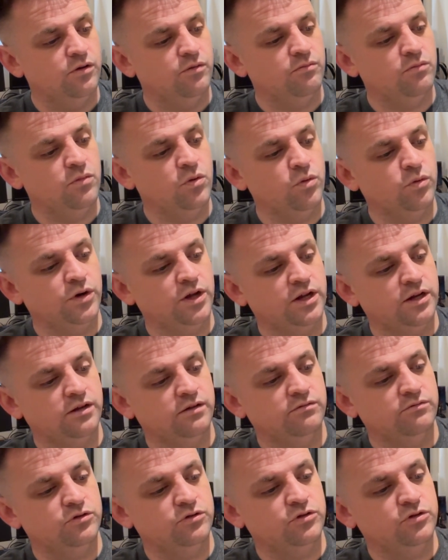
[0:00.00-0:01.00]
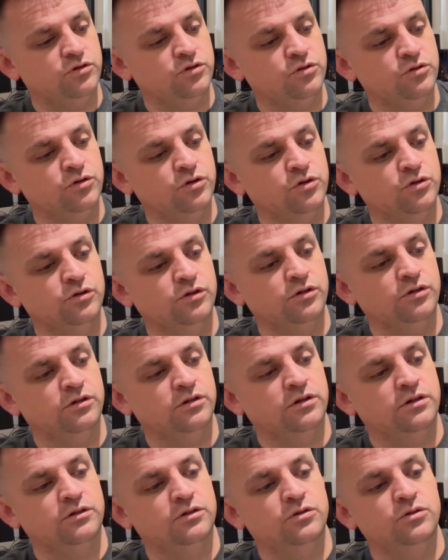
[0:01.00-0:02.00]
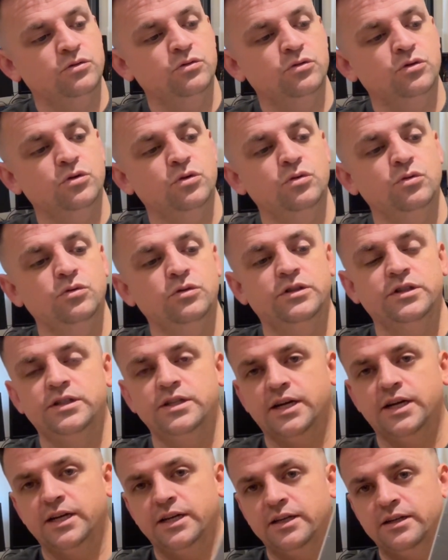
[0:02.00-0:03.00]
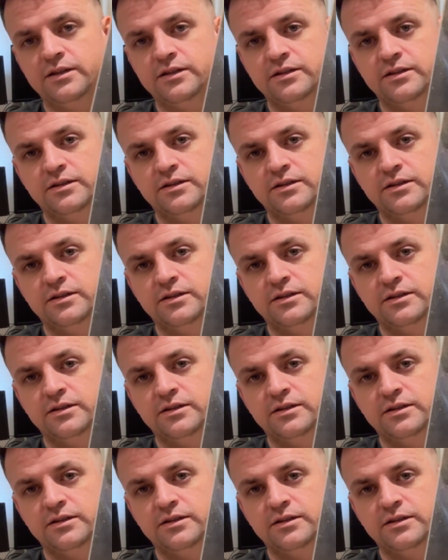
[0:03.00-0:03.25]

Mourning. Too cool. Uh, too cool to die.